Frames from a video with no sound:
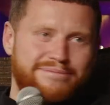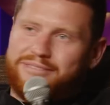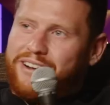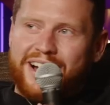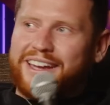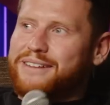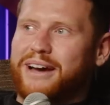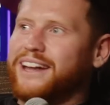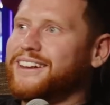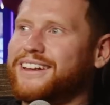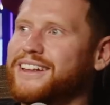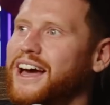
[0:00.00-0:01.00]
Fuck it,
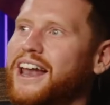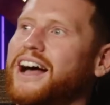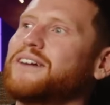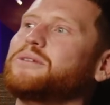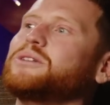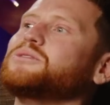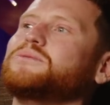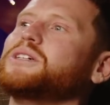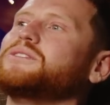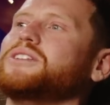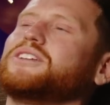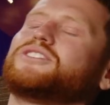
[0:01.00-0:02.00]
man. And we
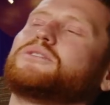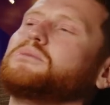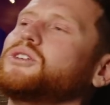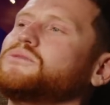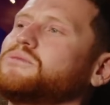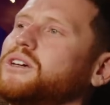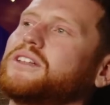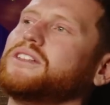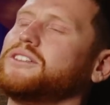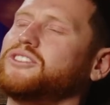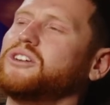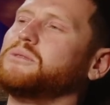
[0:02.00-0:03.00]
because the boys were
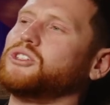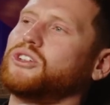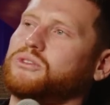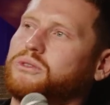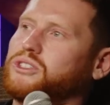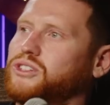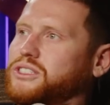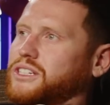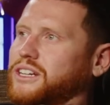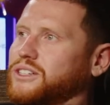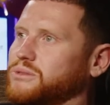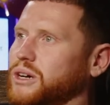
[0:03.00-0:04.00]
Toby and Josh were interested in
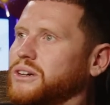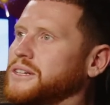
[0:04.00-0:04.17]
it as well.